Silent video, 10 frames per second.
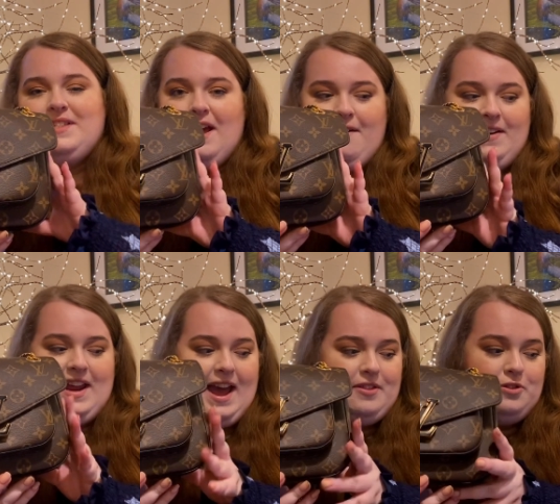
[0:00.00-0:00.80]

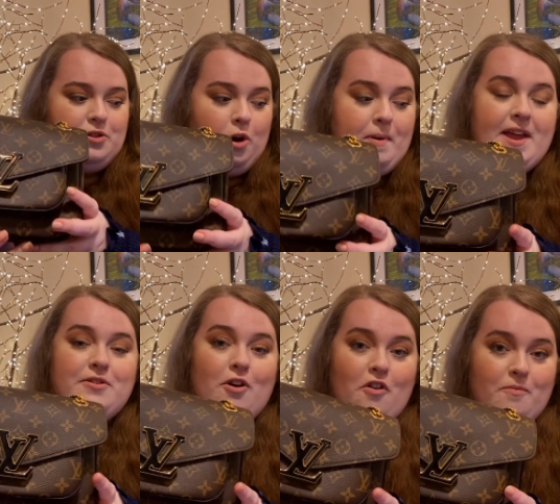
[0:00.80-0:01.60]
definitely at the top
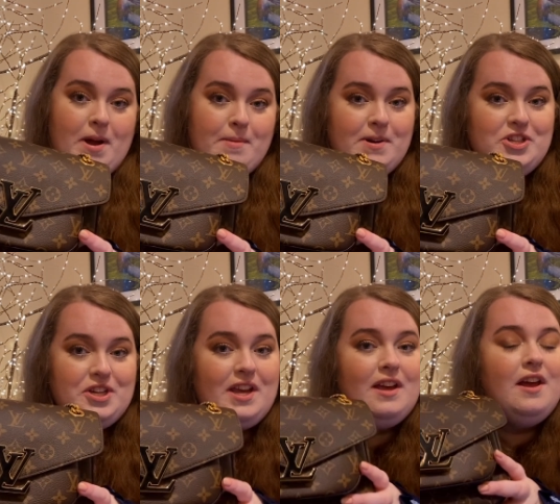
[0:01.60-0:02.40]
end of my
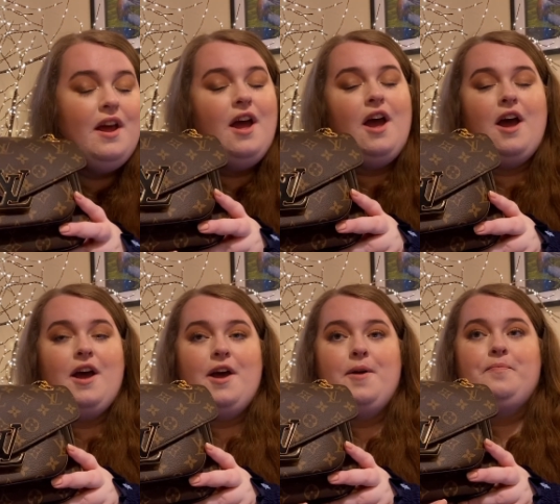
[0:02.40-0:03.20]
budget.
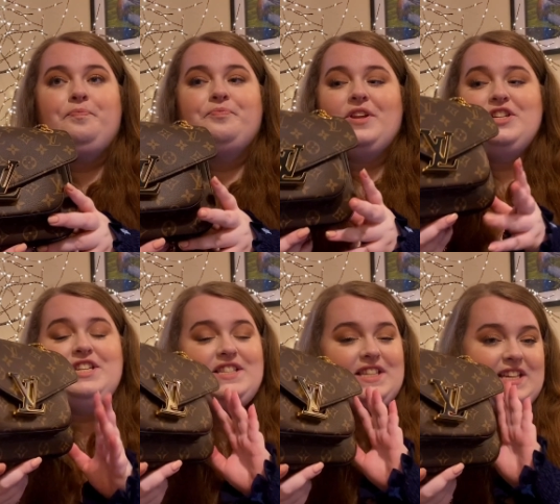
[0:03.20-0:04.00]
Um,
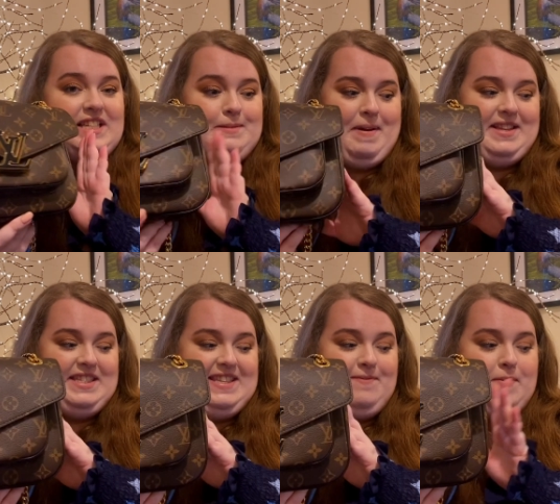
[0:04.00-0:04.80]
she's an
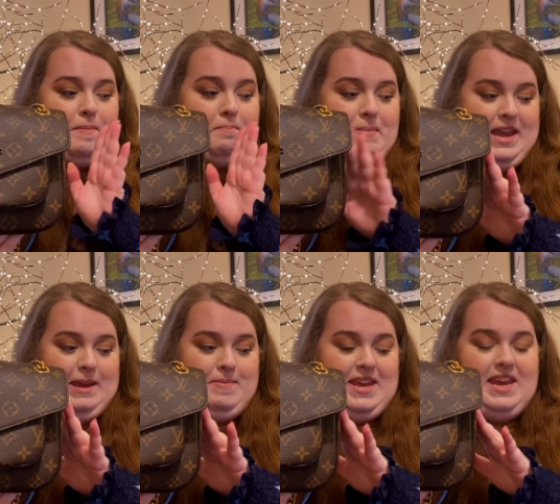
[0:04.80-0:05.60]
expensive
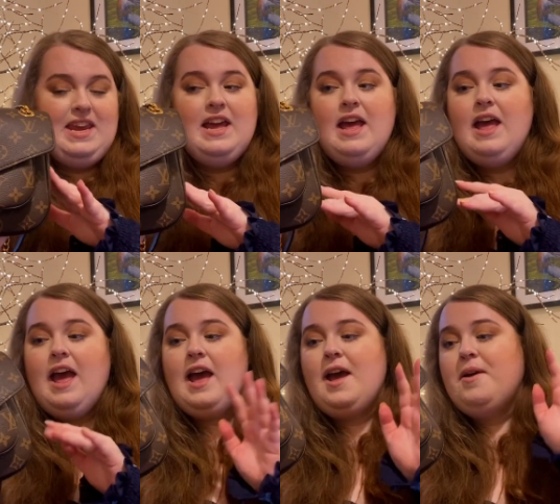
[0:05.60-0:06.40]
baby,
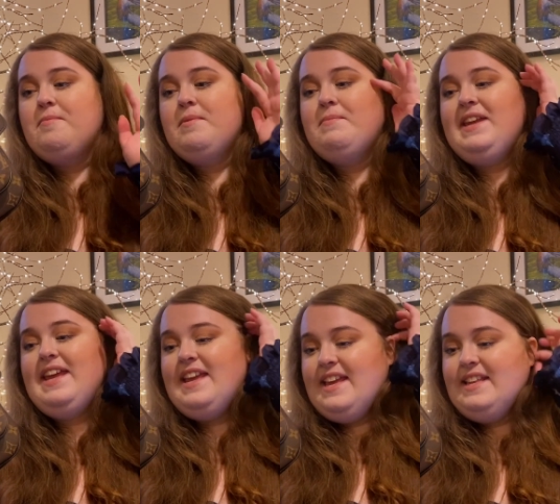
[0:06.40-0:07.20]
um, but
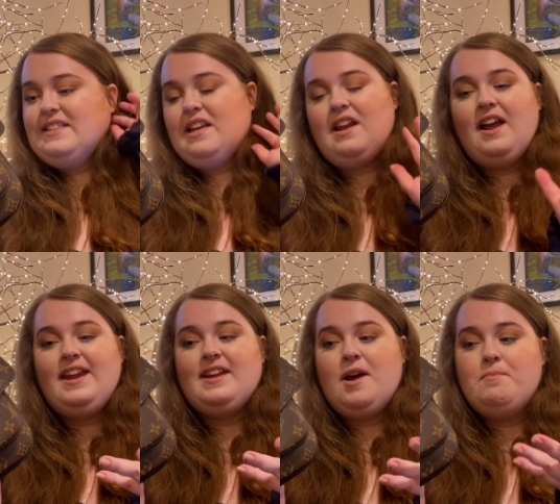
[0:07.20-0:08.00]
it is
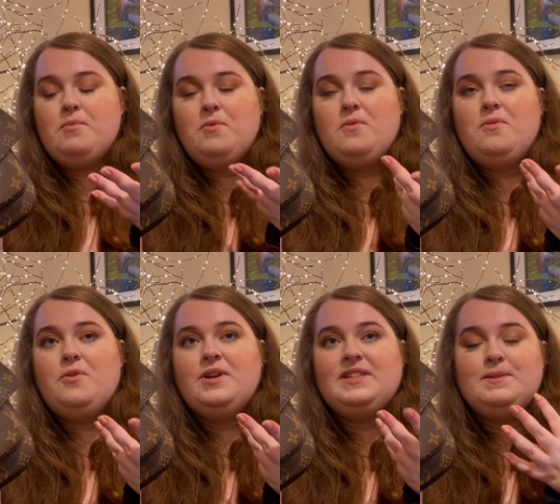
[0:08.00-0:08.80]
like a
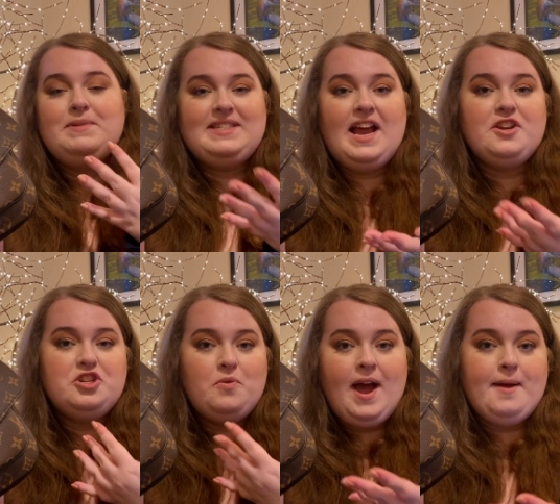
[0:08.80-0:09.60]
more
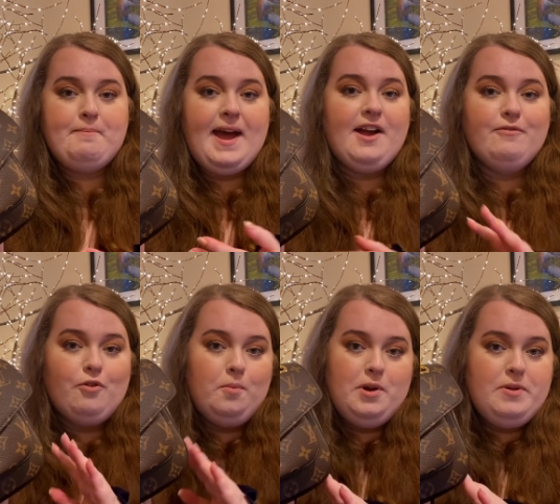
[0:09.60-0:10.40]
substantial handbag
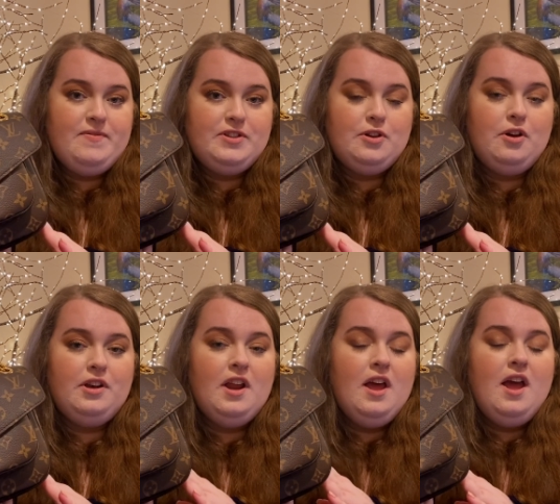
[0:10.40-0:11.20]
from Louis
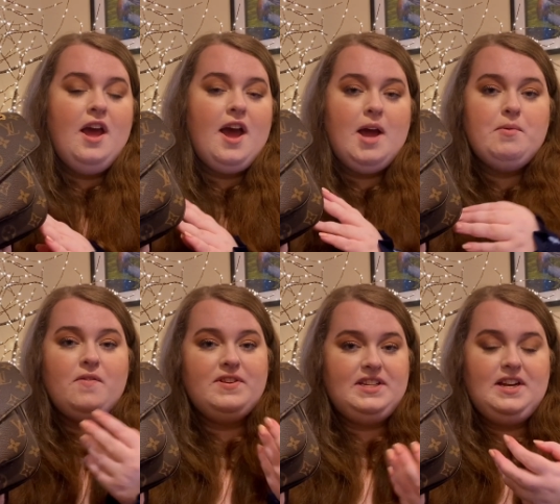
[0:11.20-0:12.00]
Vuitton. Um,
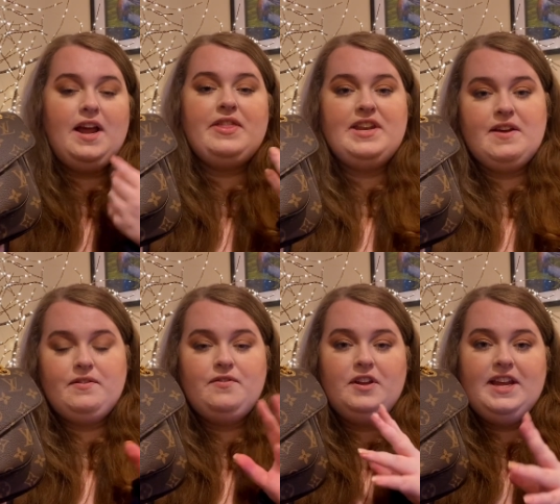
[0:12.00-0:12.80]
obviously like the
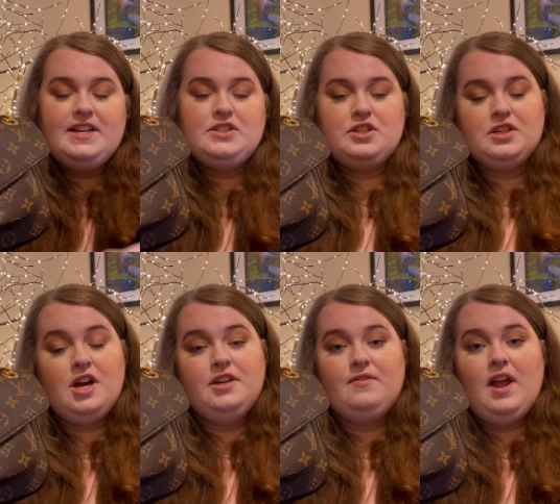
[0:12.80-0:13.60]
Neverfull, it is just
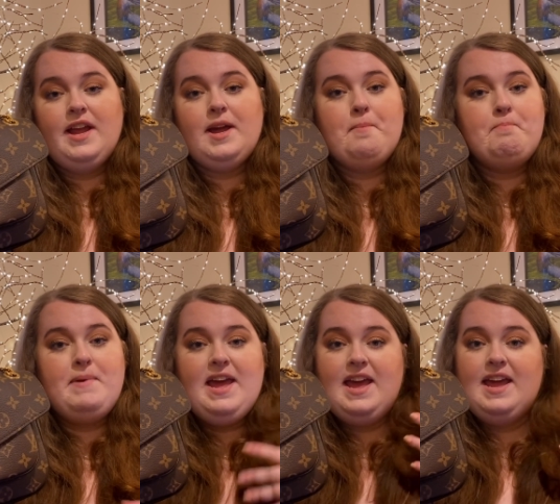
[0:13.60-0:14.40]
kind of like a
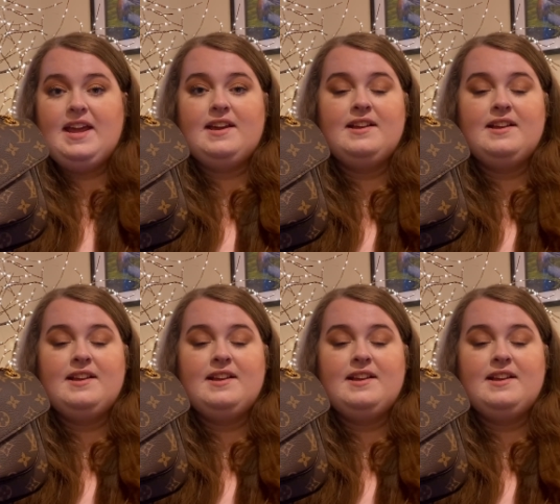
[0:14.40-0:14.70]
big